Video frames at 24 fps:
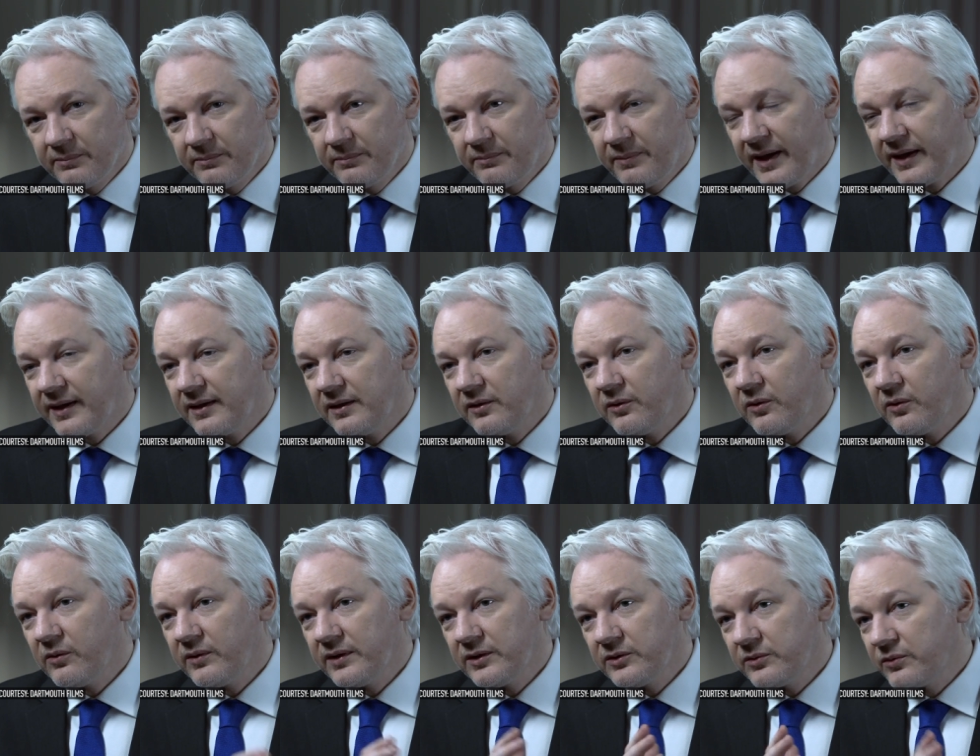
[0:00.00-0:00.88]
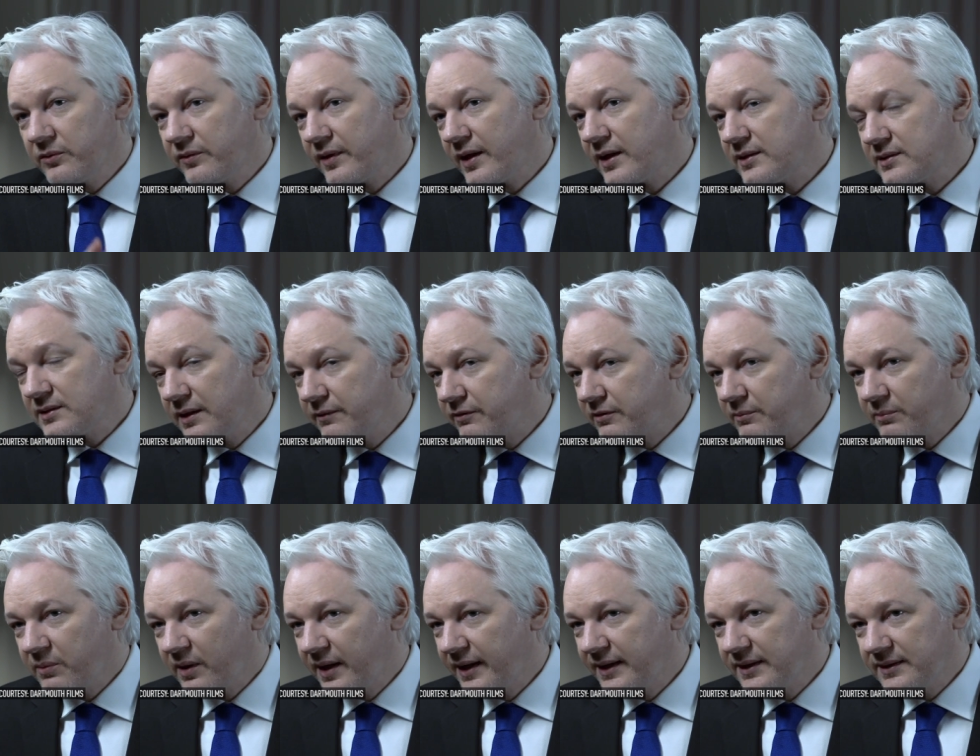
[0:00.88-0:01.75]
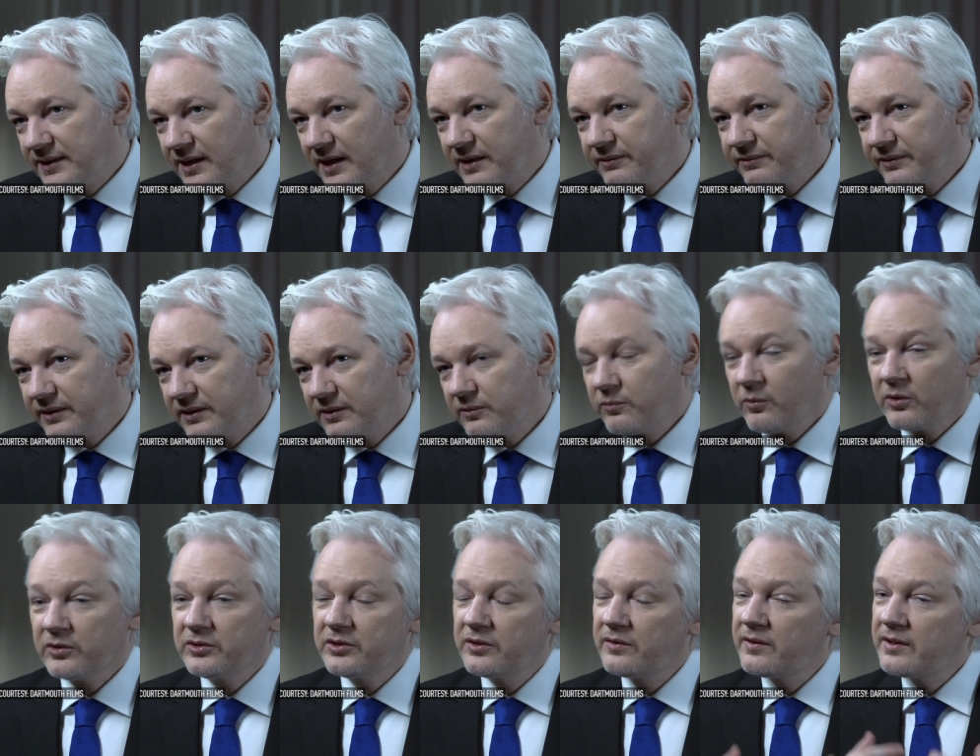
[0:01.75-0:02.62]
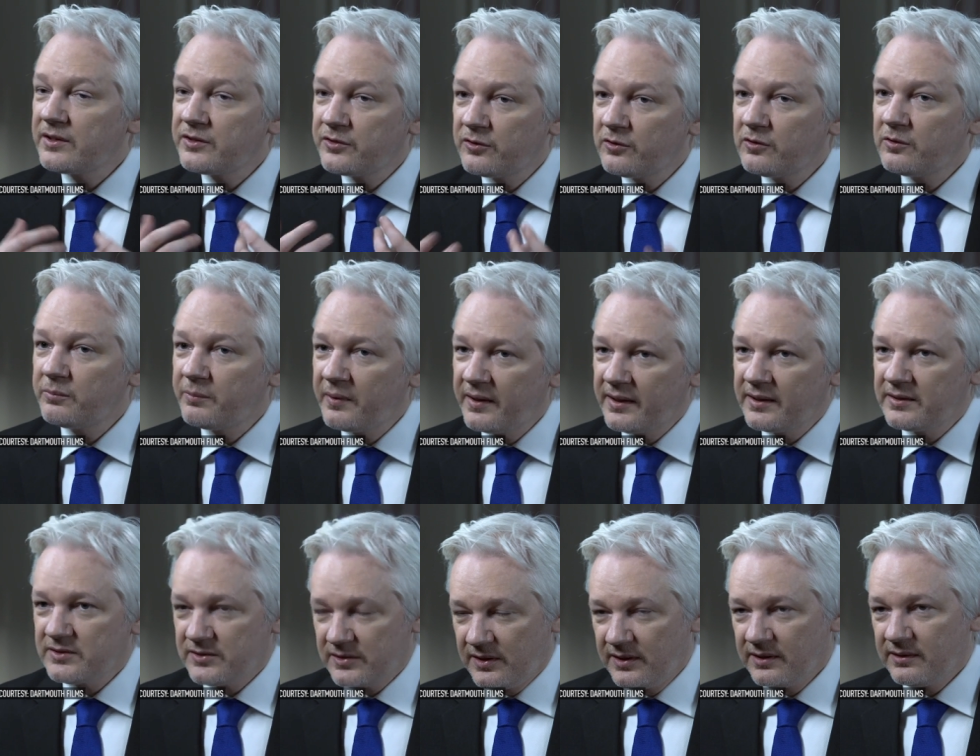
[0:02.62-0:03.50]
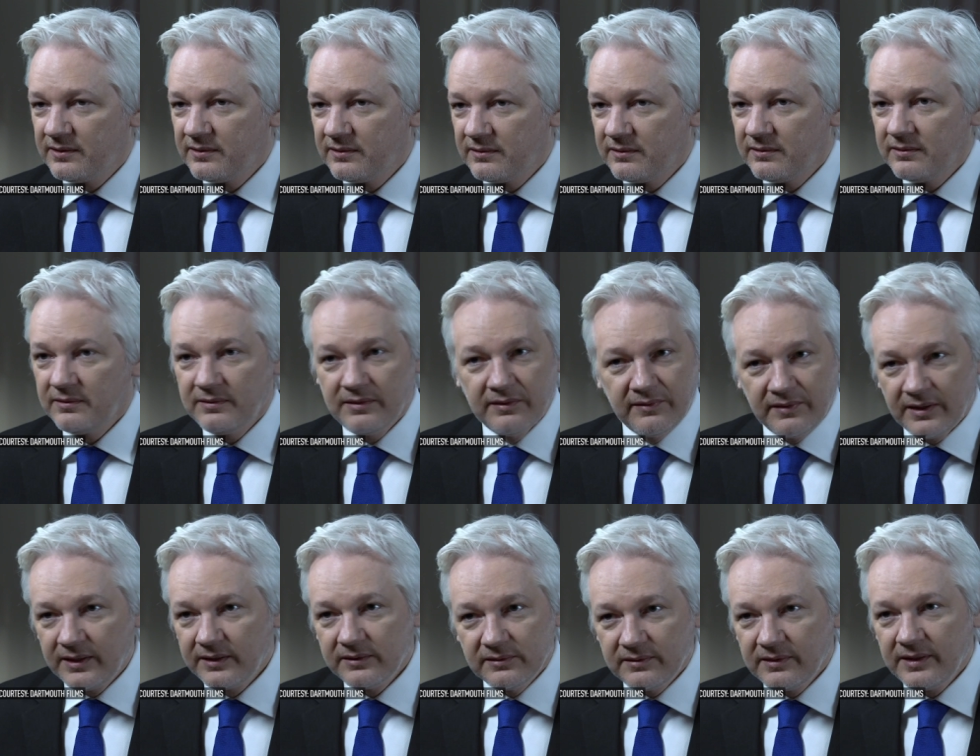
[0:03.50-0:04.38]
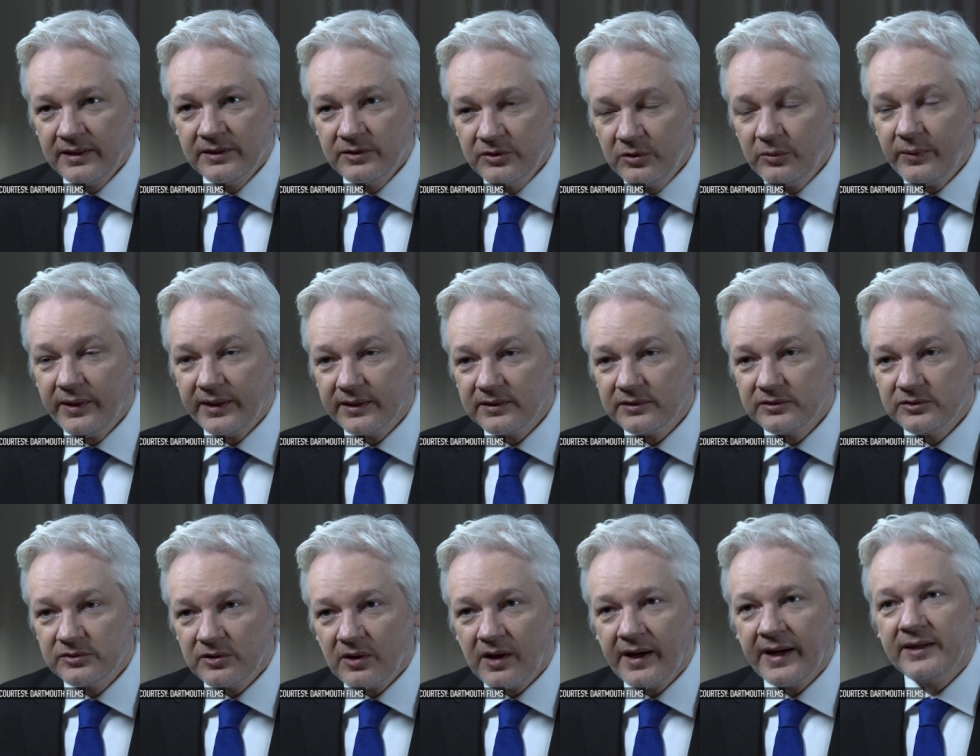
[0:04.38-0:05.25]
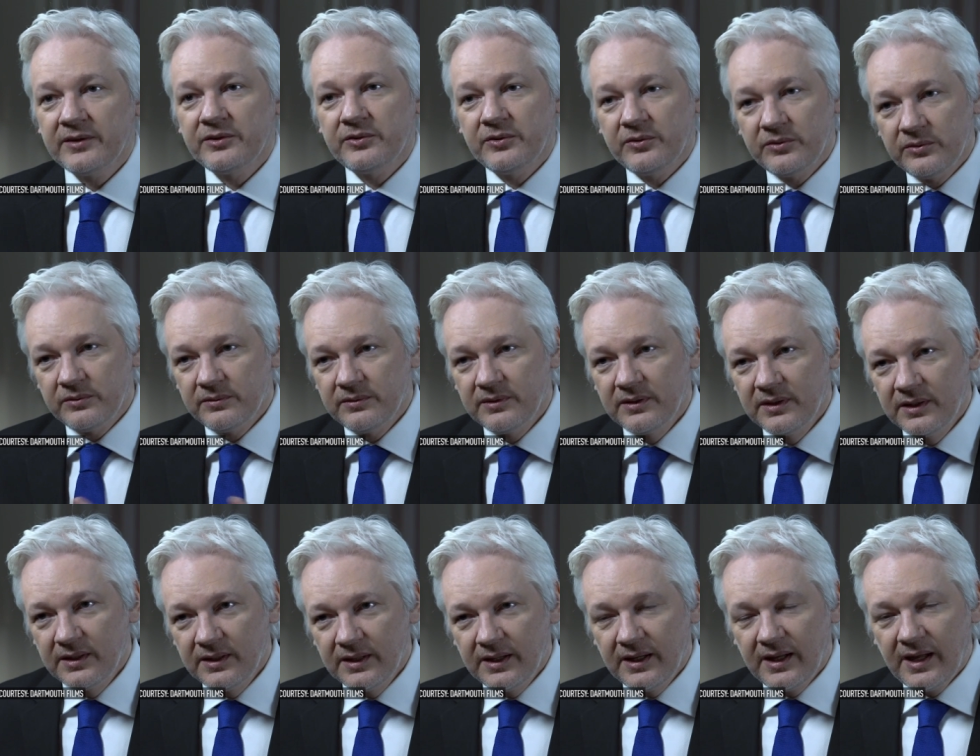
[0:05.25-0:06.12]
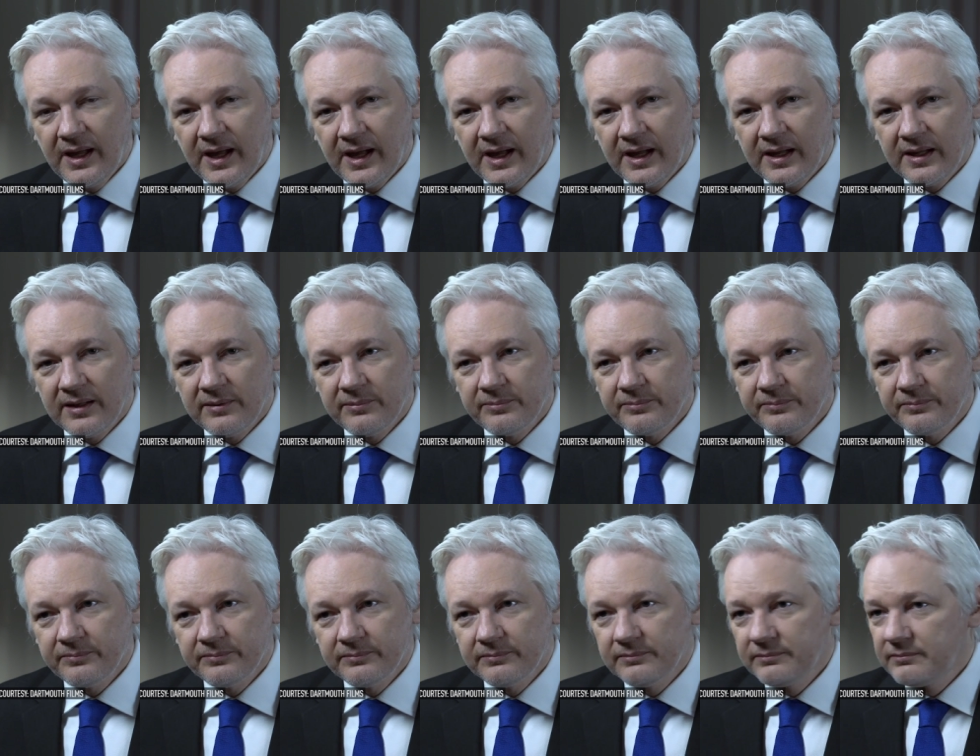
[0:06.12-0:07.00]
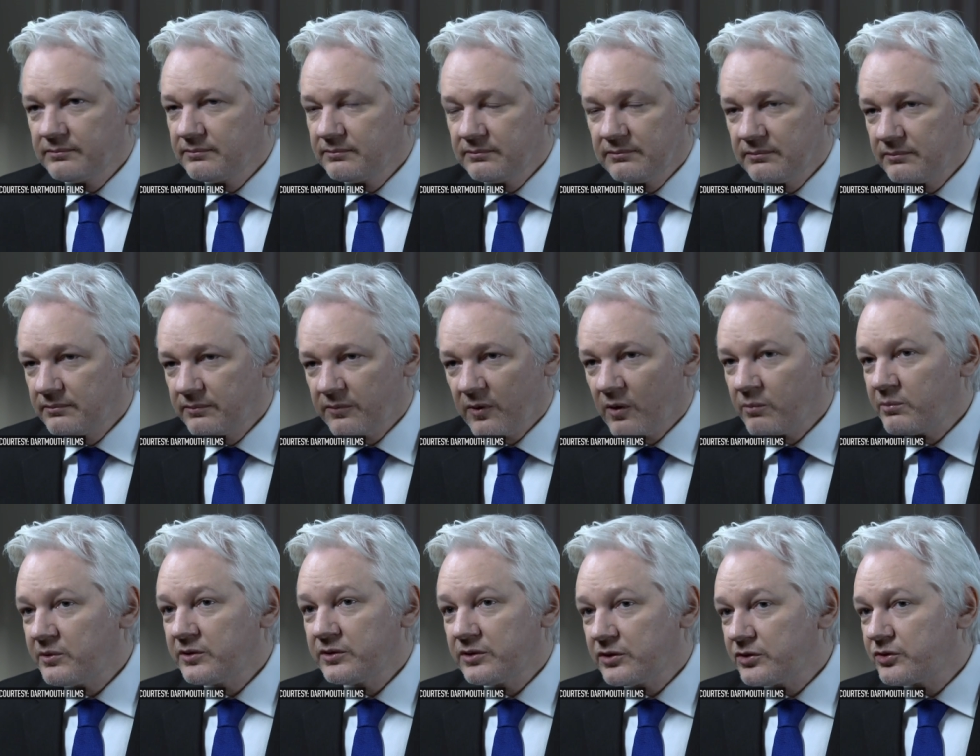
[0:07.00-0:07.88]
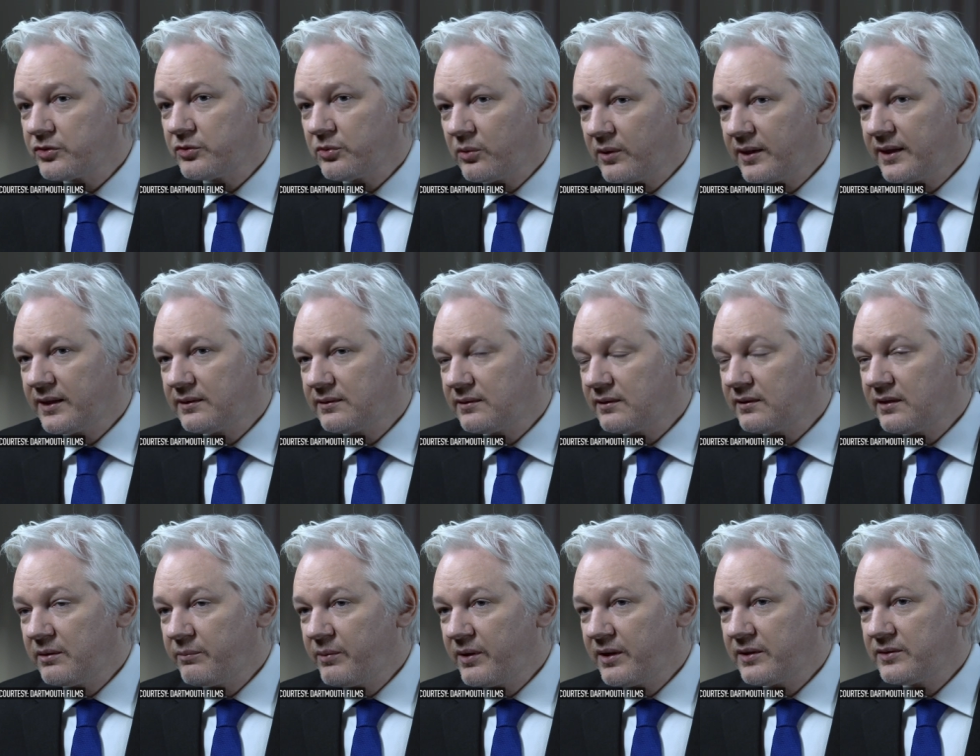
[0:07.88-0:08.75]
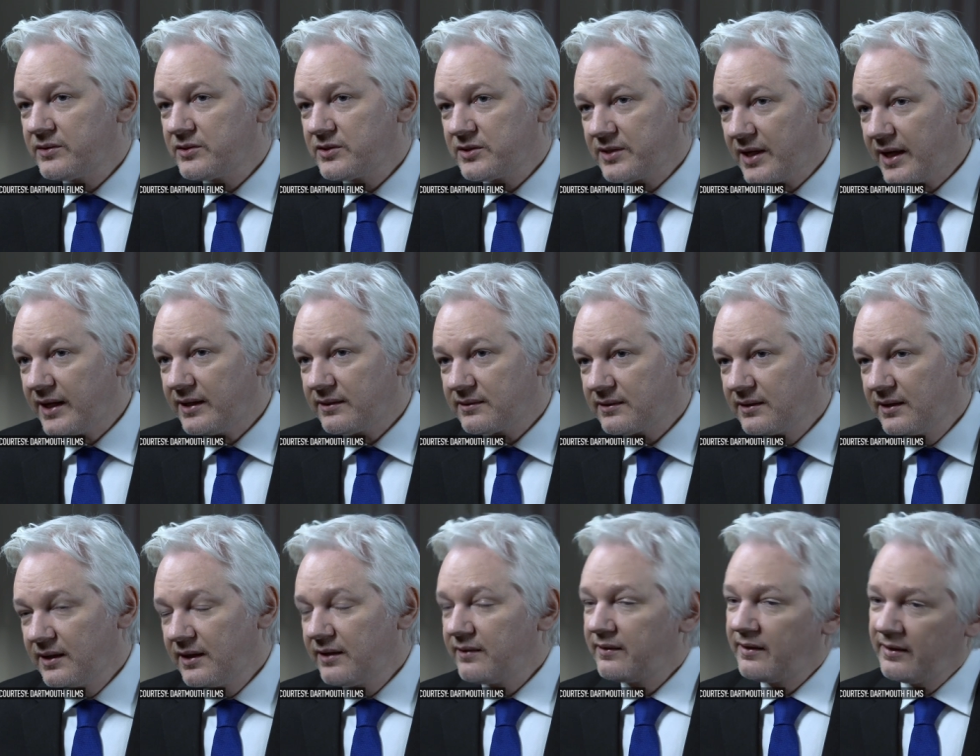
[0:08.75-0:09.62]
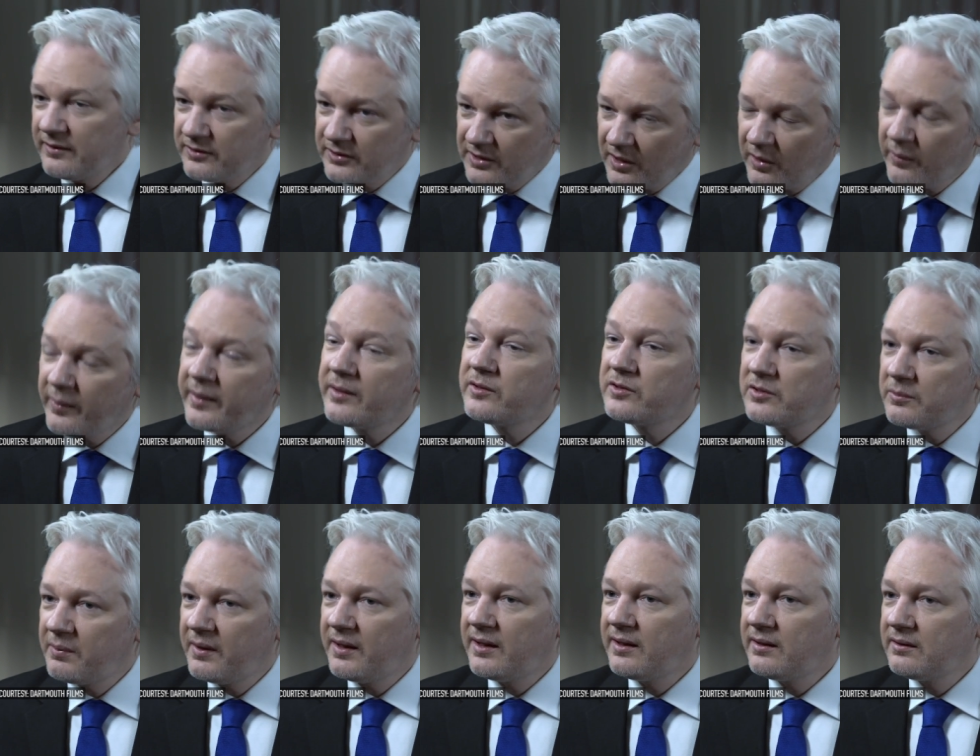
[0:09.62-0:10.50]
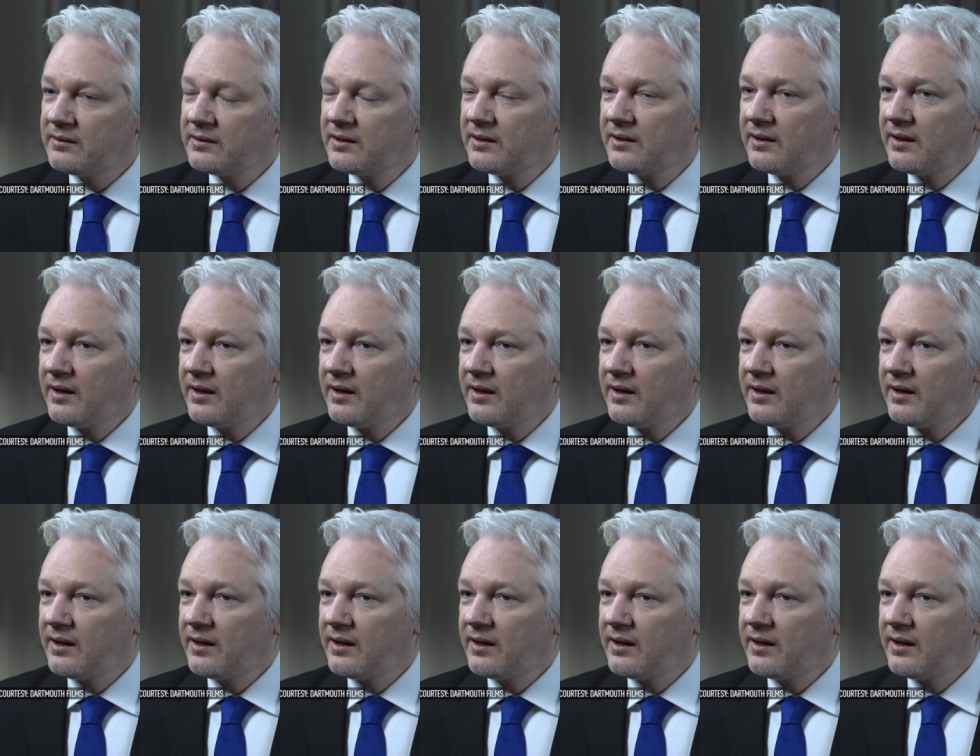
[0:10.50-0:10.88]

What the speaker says: back in early 2011 by Gaddafi. What do these Europeans think that they're doing, trying to bomb and destroy the Libyan state? There's going to be